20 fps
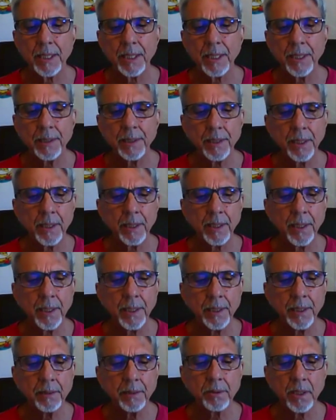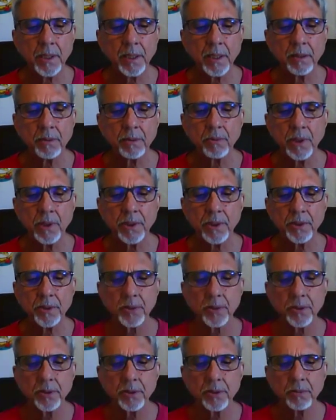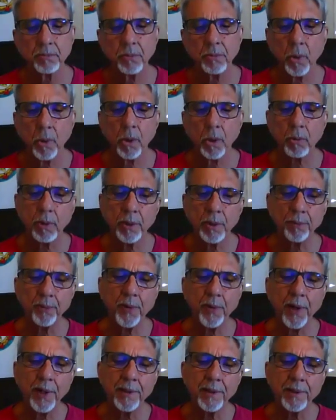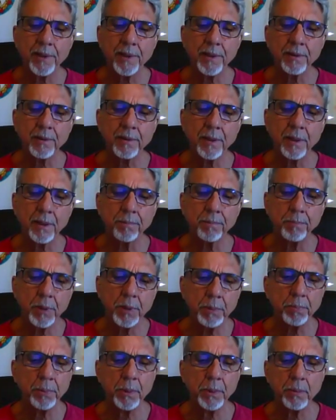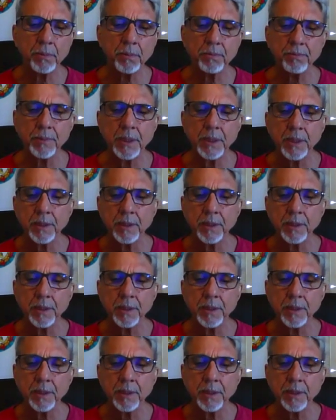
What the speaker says: and Indra was more qualified than the people,